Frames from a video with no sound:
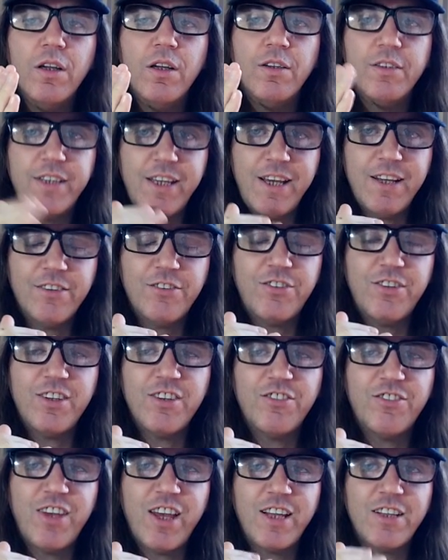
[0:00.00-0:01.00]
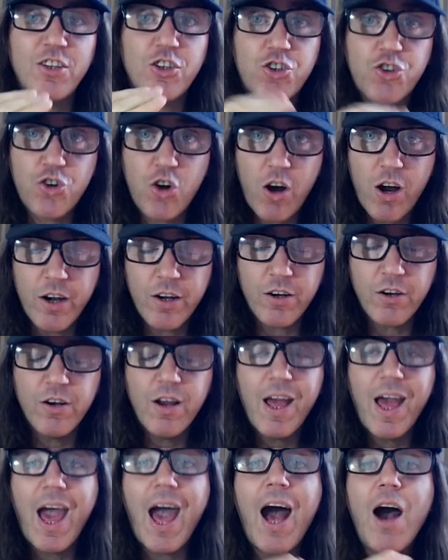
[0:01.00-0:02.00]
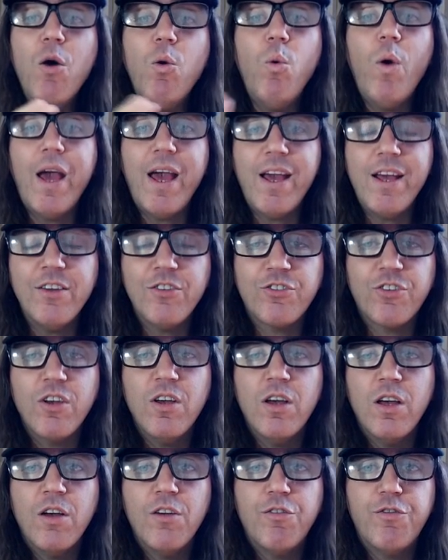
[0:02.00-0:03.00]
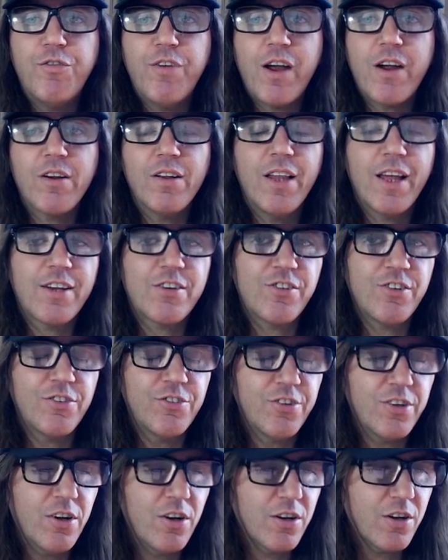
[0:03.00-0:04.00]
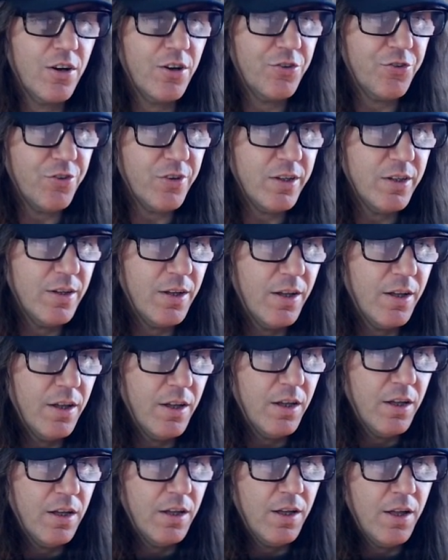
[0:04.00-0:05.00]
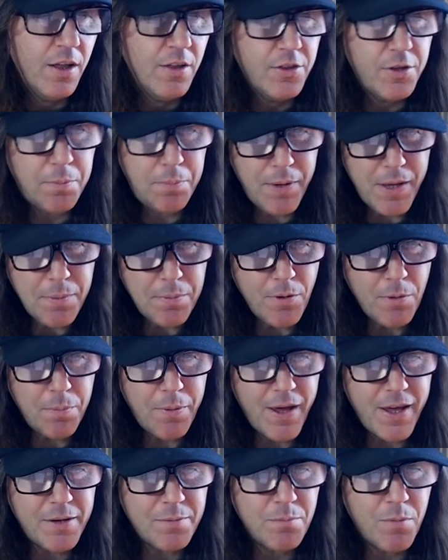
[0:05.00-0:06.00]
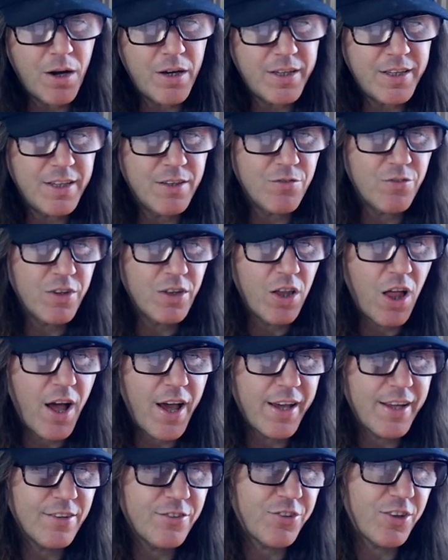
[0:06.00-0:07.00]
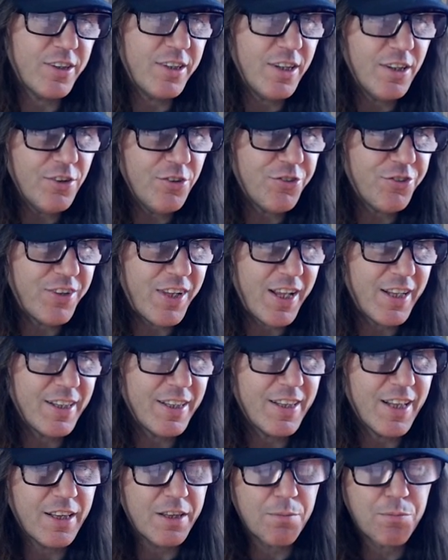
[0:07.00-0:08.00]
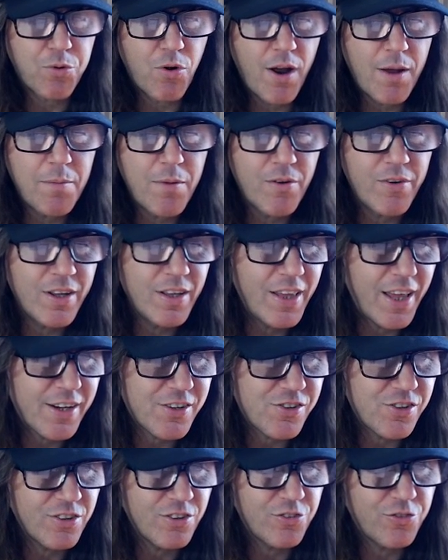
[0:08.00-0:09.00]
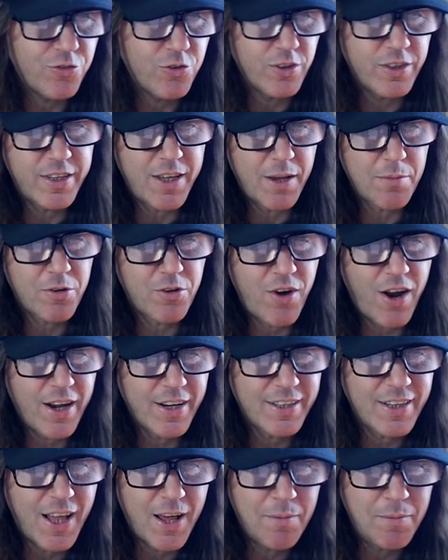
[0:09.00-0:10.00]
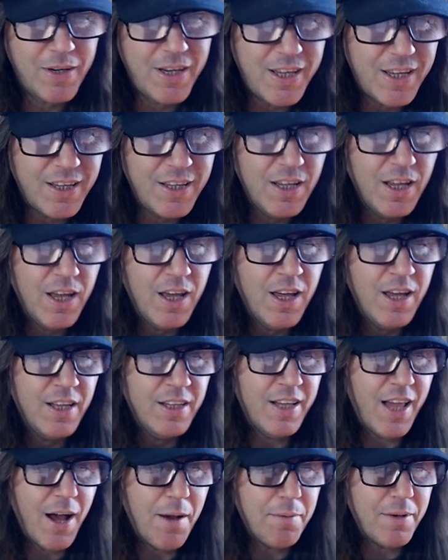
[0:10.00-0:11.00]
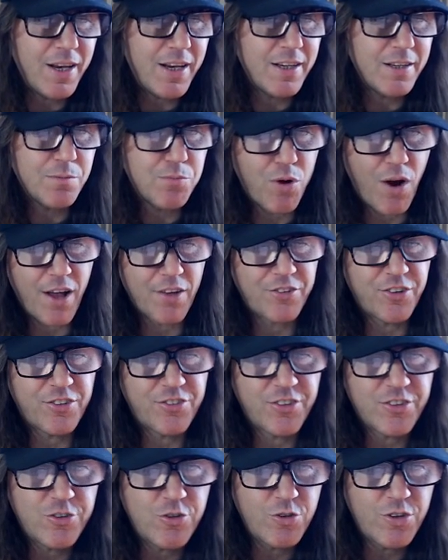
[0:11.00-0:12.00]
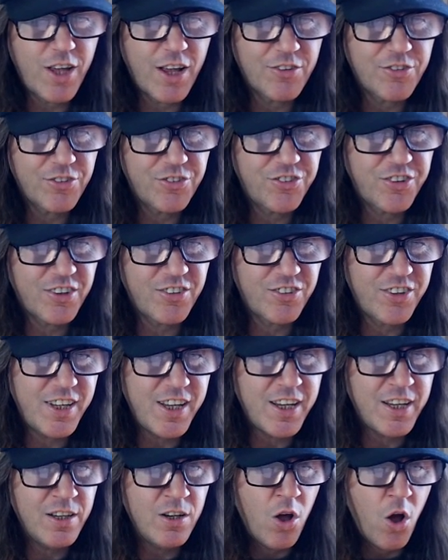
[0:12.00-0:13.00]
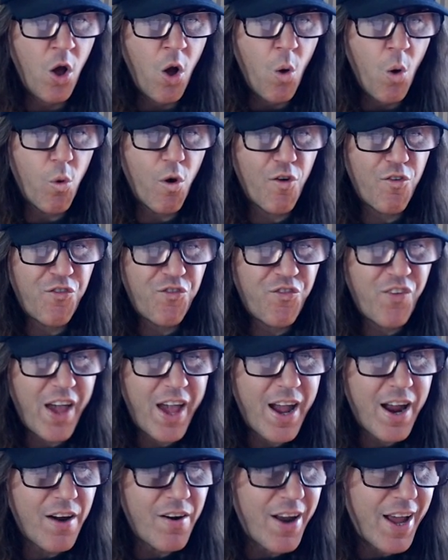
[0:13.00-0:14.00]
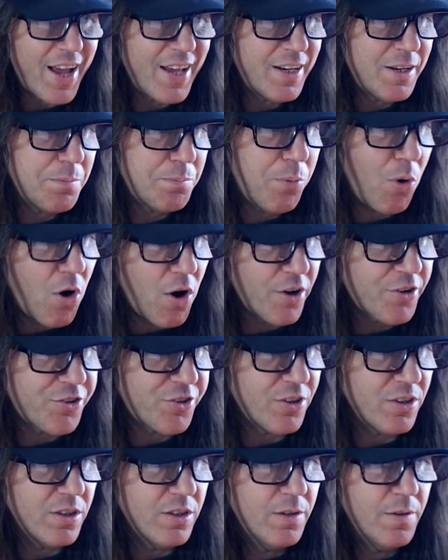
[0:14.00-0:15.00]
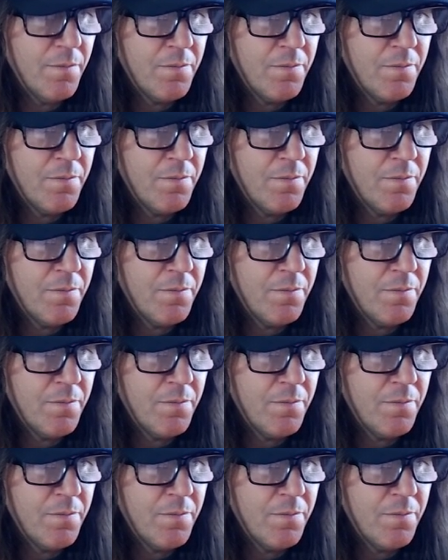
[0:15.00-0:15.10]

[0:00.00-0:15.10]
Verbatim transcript: DNC is saying the charter outweighs fair elections in our country. The people paid money in reliance on the understanding that the primary elections for the Democratic nominee nominating process in 2016 were fair and impartial.